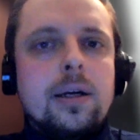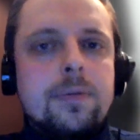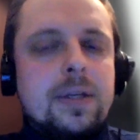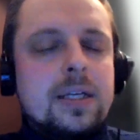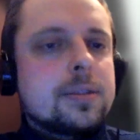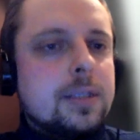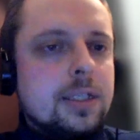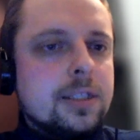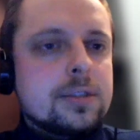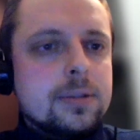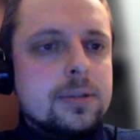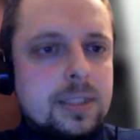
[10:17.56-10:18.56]
uh, that's the
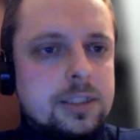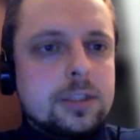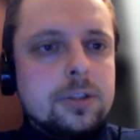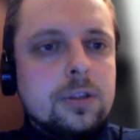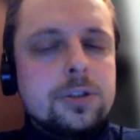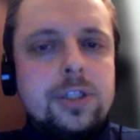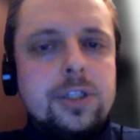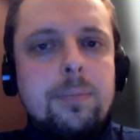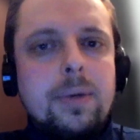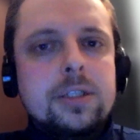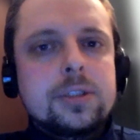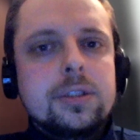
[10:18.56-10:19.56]
the technology I
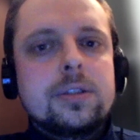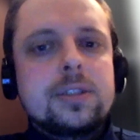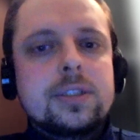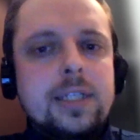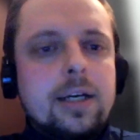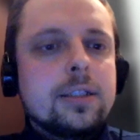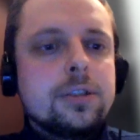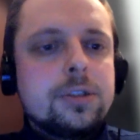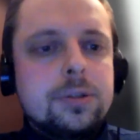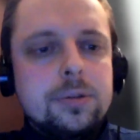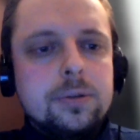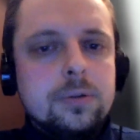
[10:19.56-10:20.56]
mentioned second
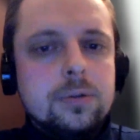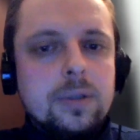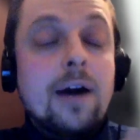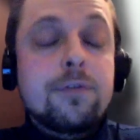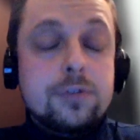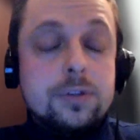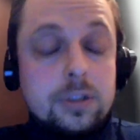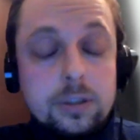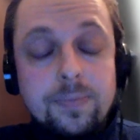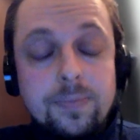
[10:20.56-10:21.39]
to after